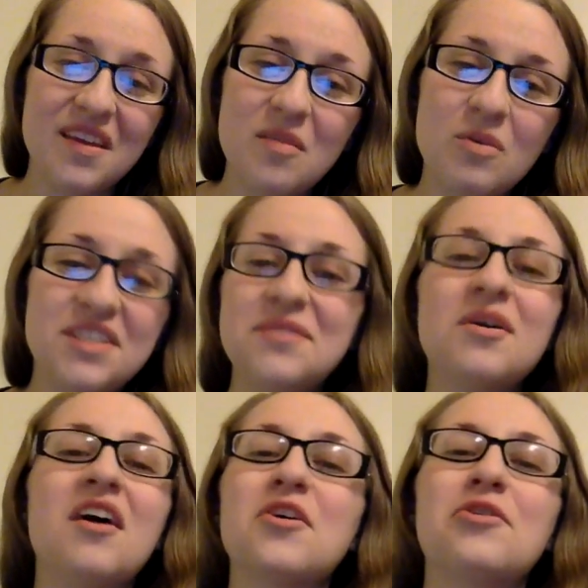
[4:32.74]
What do you
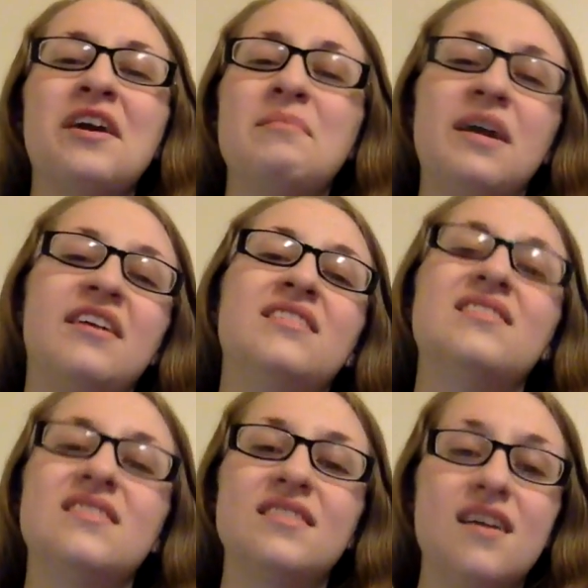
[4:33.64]
call your
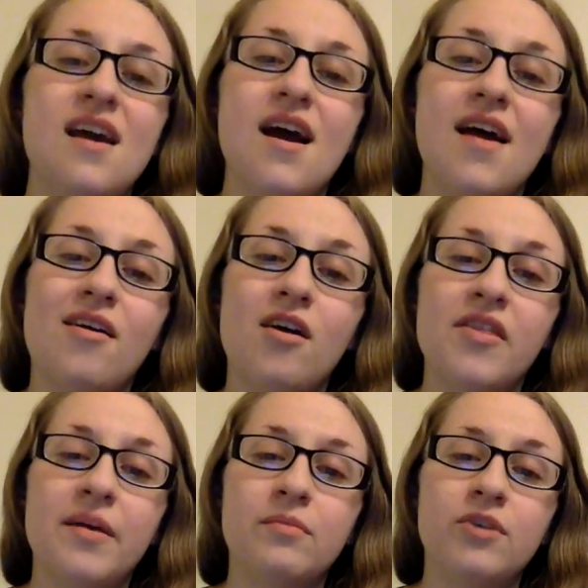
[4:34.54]
grandparents? I call
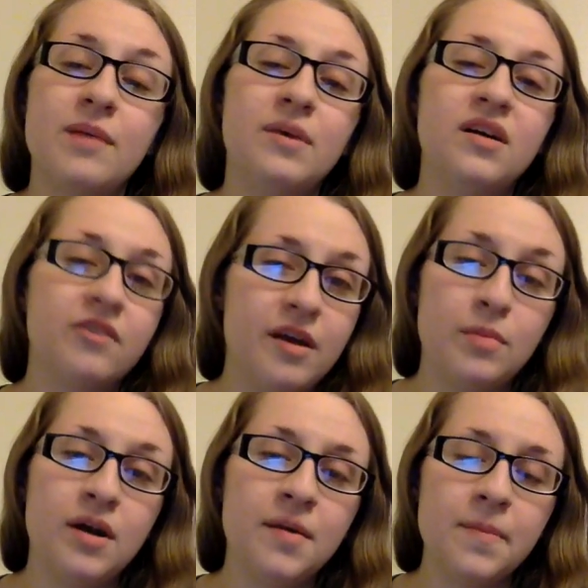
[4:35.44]
them grandma and
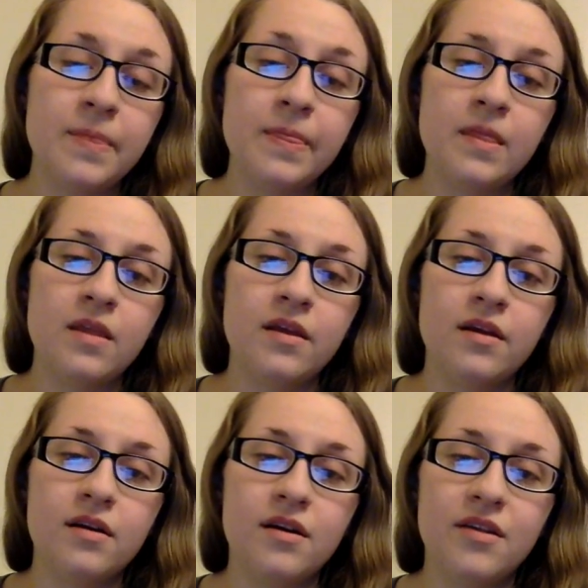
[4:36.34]
grandpa,
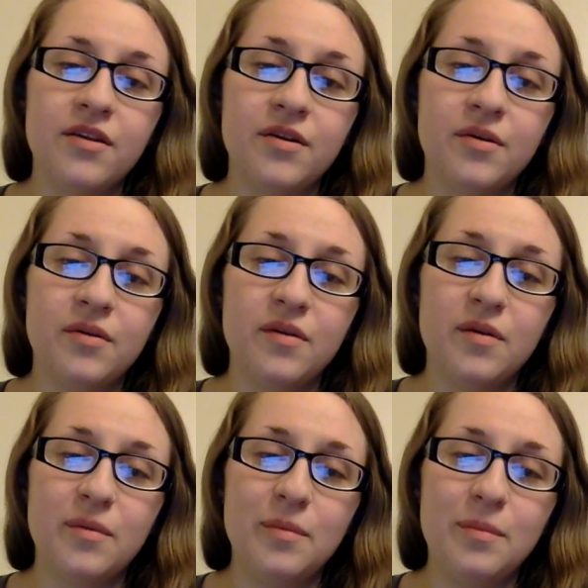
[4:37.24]
although
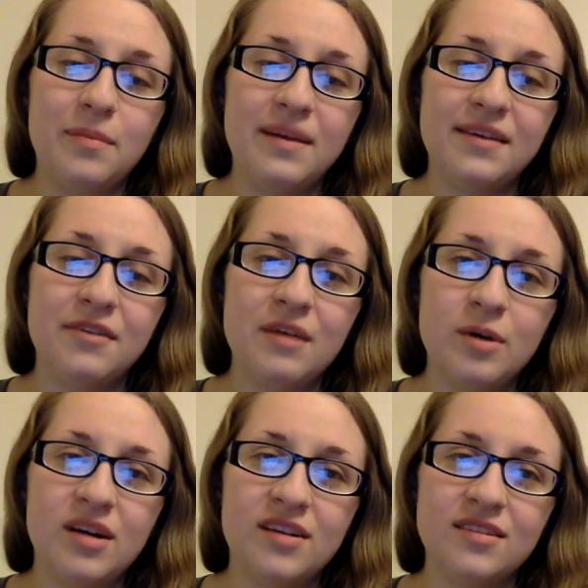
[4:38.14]
my
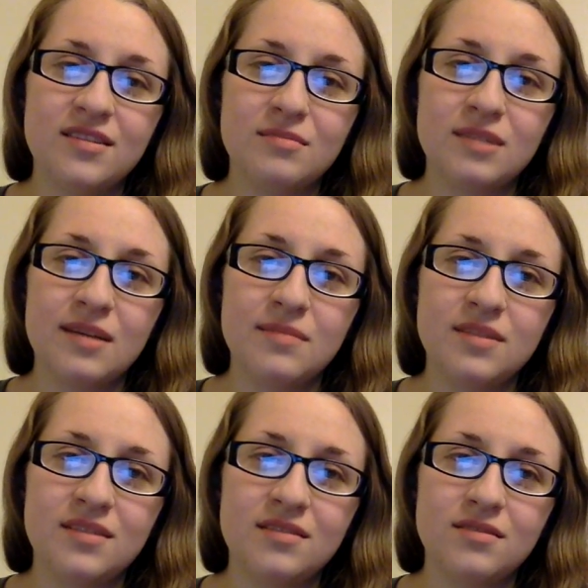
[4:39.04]
grandma sometimes
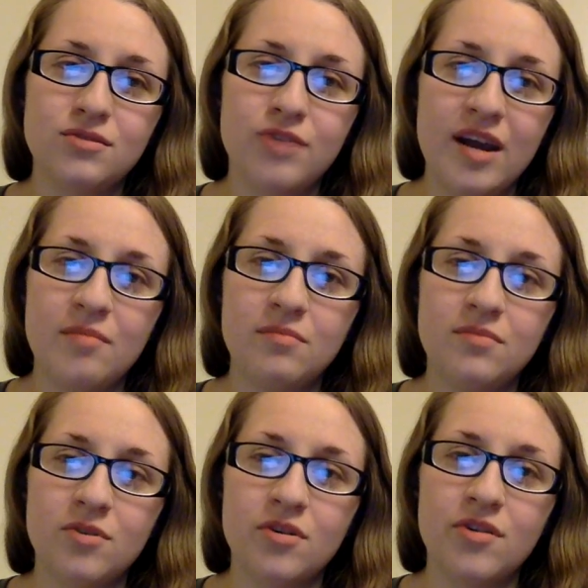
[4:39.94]
is gram
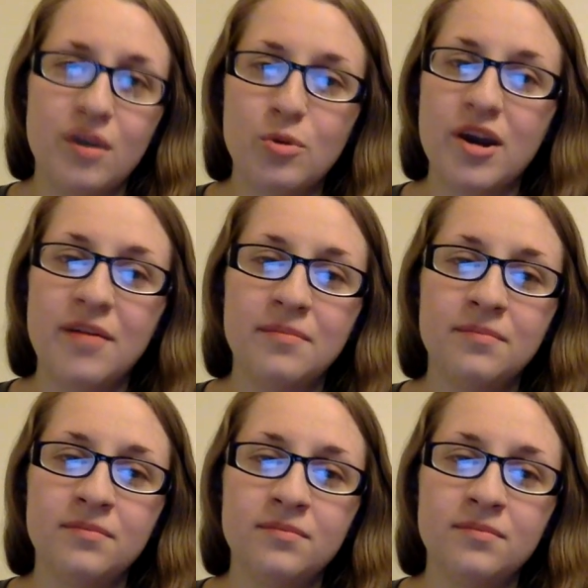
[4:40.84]
or gram,